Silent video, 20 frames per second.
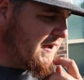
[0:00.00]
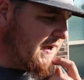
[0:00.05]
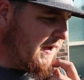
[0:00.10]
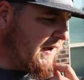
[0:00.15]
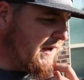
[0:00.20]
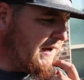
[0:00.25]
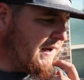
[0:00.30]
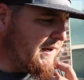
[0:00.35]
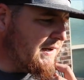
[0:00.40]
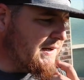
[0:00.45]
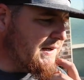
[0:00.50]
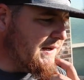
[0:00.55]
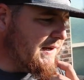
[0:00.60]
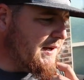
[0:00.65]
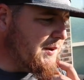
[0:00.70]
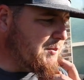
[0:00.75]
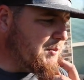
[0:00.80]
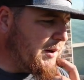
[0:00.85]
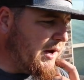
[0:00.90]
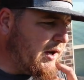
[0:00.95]
And
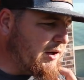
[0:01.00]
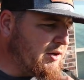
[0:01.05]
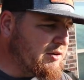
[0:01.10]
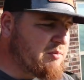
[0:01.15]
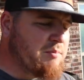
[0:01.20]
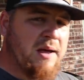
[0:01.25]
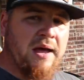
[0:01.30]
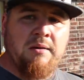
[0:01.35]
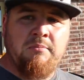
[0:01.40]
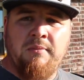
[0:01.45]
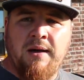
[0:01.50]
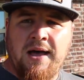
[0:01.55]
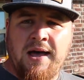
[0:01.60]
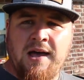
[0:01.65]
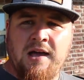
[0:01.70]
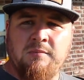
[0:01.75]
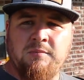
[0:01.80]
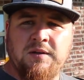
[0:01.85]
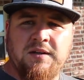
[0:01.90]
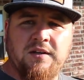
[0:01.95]
it boggles my
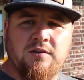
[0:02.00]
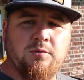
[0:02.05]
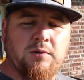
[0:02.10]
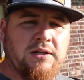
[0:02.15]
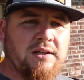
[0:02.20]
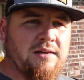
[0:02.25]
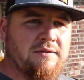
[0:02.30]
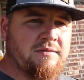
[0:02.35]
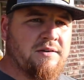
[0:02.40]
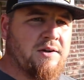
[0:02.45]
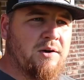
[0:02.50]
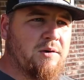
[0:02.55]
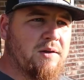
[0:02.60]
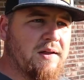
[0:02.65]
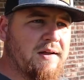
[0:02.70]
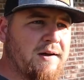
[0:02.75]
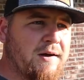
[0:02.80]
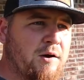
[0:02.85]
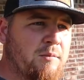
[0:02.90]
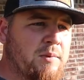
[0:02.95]
mind, because we live in
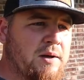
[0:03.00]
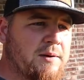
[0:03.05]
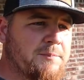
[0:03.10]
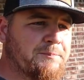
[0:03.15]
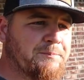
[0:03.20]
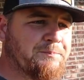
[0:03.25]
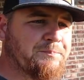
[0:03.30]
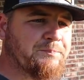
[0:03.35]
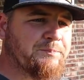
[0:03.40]
Oklahoma,